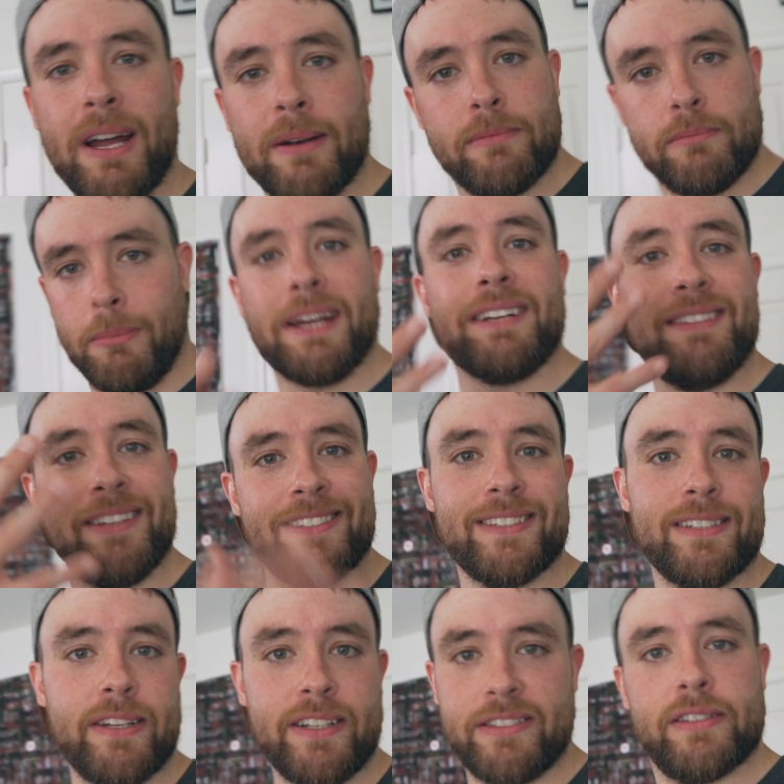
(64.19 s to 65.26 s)
mind my
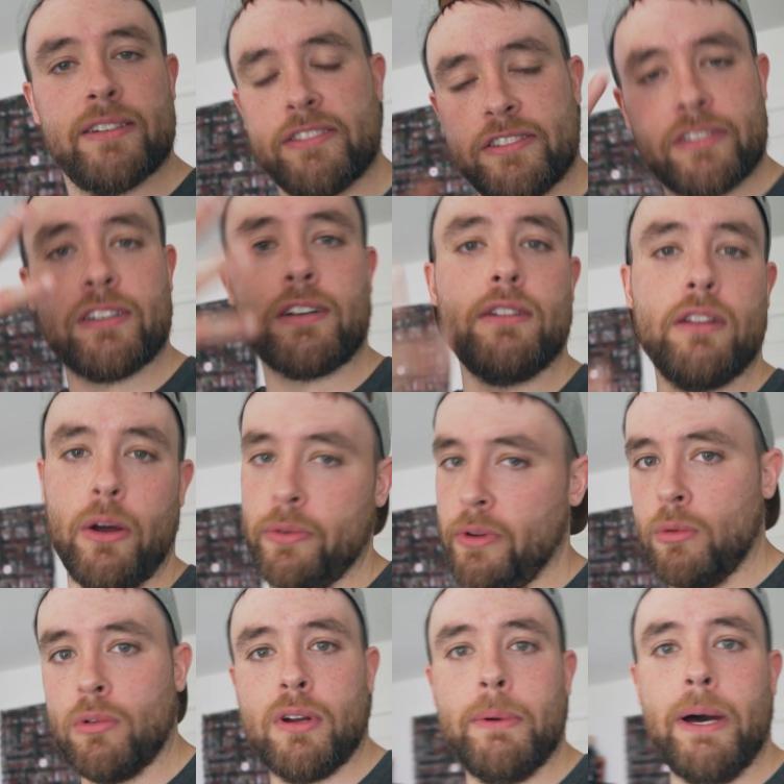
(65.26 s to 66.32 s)
glisten, it's just a glow, don't worry